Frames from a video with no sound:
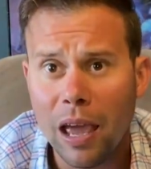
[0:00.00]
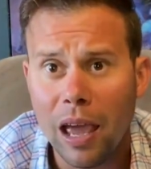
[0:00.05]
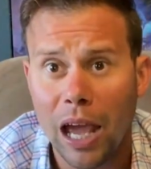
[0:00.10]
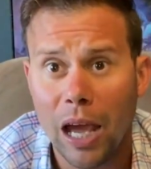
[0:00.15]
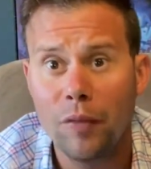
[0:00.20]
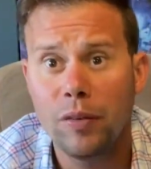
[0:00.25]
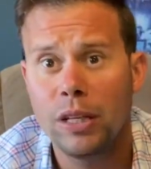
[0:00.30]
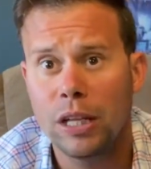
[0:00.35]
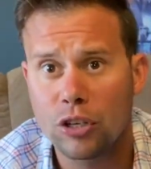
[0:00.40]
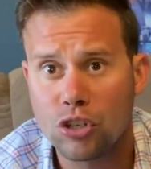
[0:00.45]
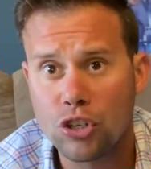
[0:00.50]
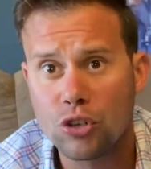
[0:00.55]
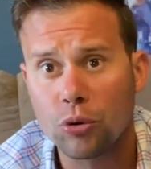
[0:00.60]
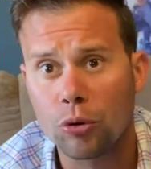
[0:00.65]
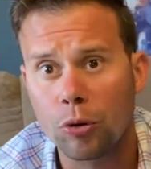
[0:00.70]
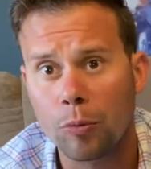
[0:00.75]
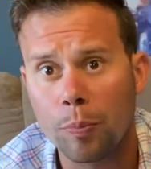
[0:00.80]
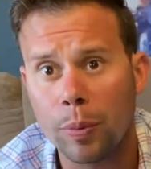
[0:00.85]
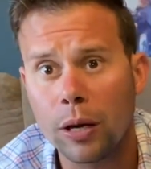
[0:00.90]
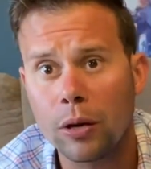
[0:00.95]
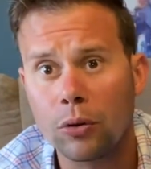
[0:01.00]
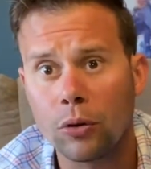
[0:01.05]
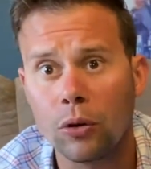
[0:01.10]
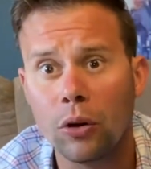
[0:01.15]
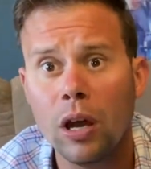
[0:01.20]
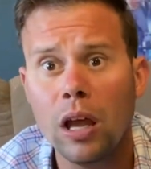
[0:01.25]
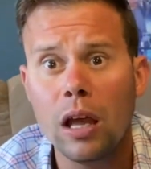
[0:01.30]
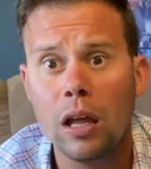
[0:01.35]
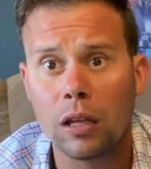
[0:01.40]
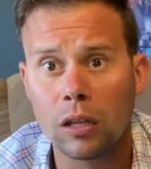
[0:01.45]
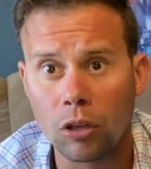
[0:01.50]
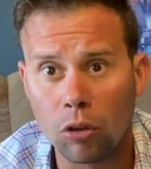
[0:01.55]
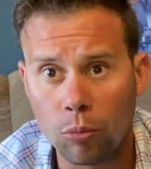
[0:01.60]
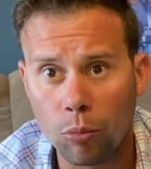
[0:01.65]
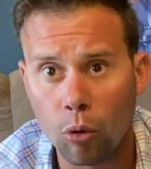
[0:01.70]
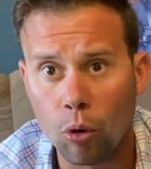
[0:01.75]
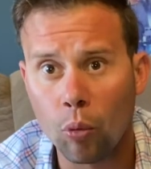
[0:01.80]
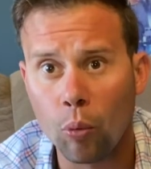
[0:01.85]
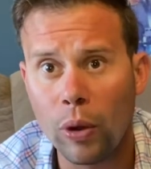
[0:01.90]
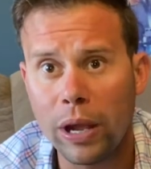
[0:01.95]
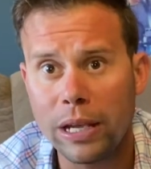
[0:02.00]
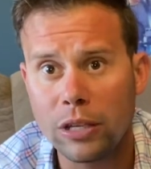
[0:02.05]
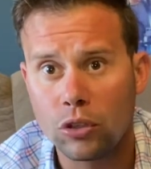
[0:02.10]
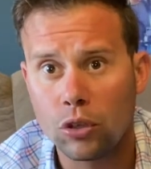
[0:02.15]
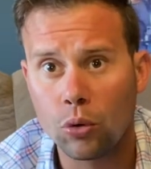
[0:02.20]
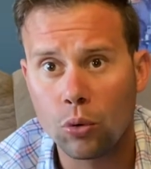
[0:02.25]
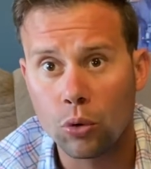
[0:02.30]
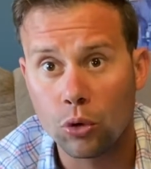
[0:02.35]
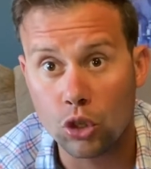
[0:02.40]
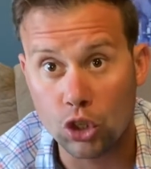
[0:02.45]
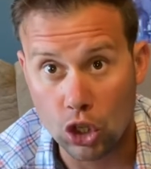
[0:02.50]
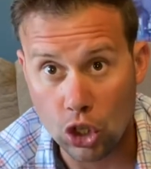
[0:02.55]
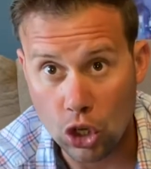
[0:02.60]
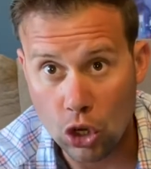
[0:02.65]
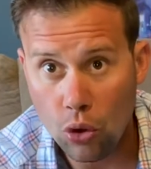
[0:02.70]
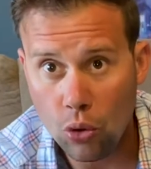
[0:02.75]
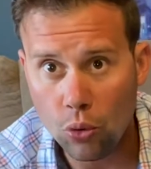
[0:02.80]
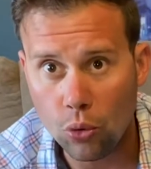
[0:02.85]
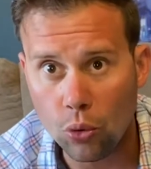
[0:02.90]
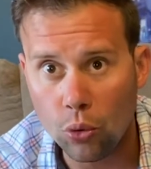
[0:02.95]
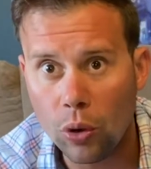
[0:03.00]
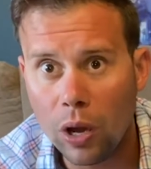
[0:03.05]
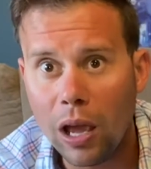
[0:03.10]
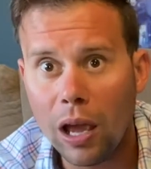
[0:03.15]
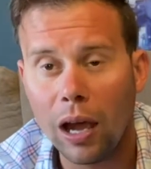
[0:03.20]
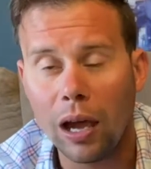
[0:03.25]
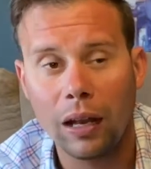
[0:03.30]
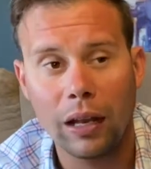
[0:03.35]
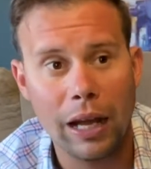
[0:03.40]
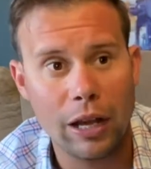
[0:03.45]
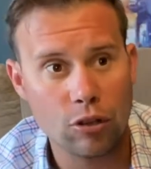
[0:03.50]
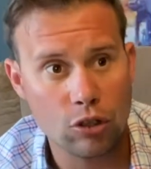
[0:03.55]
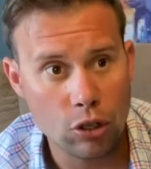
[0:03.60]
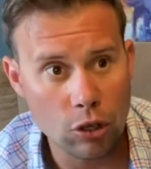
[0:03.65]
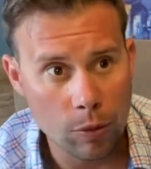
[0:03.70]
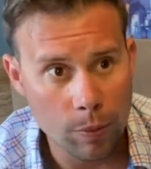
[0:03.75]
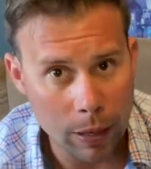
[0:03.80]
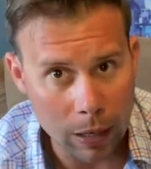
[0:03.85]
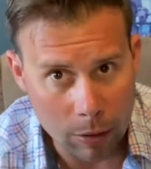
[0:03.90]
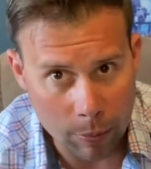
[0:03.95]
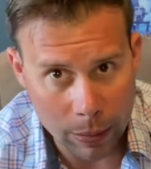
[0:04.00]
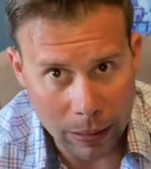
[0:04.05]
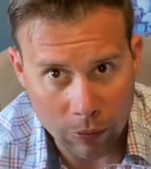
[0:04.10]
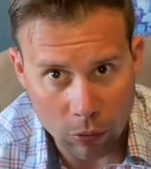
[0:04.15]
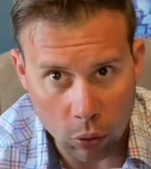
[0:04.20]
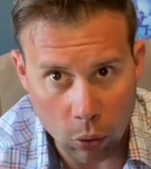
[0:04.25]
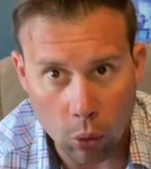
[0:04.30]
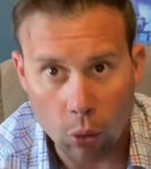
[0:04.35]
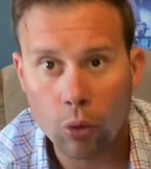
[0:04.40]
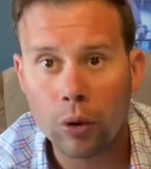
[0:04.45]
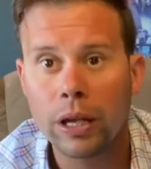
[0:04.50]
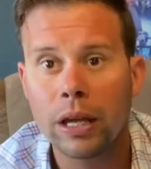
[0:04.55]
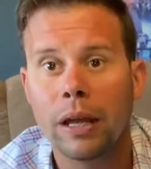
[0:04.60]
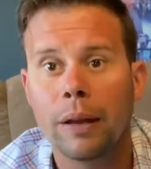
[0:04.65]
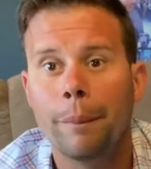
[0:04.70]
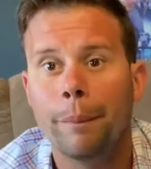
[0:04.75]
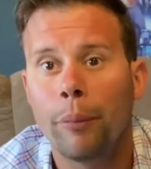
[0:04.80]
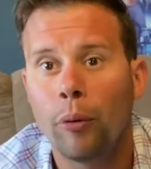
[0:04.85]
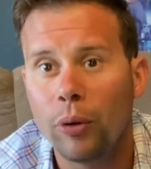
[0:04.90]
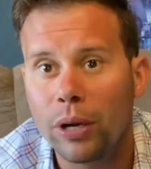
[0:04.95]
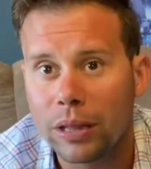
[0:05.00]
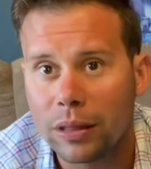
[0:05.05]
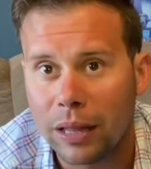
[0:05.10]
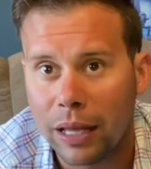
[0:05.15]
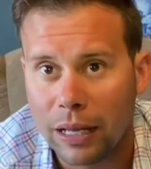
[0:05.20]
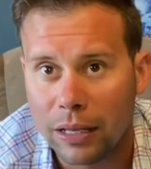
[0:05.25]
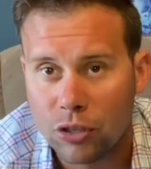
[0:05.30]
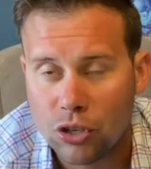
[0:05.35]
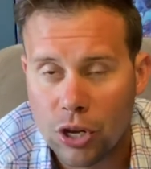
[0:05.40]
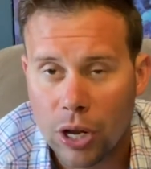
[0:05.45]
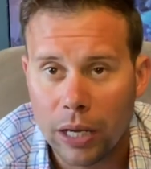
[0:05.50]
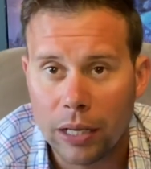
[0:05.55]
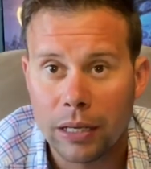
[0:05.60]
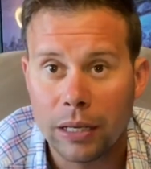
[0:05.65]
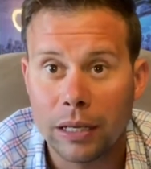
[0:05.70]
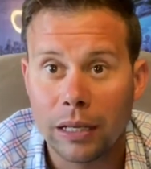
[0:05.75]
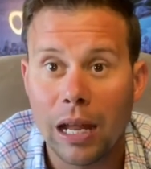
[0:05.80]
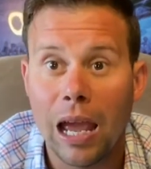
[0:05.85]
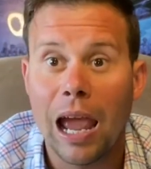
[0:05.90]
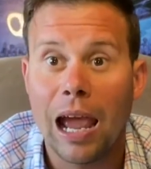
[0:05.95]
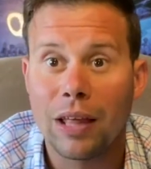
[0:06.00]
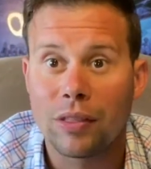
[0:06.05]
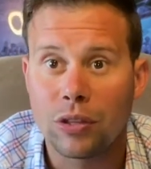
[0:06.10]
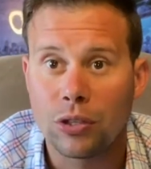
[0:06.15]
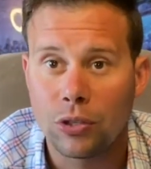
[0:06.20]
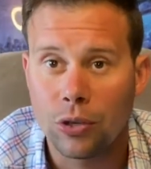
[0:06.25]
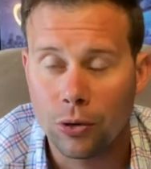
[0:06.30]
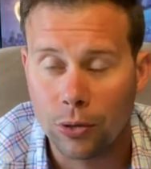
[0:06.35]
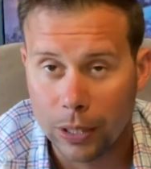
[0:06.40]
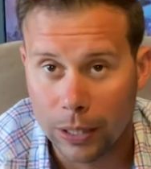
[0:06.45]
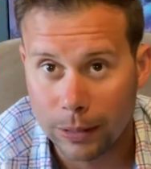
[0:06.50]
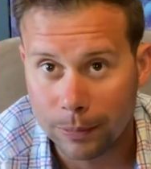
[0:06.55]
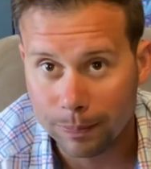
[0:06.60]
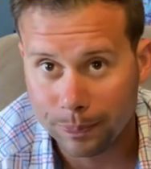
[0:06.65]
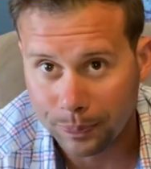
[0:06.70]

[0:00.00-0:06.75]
Having that shorter barrel, a little more weight towards you allows you to better be able to orient and point that shotgun at the target.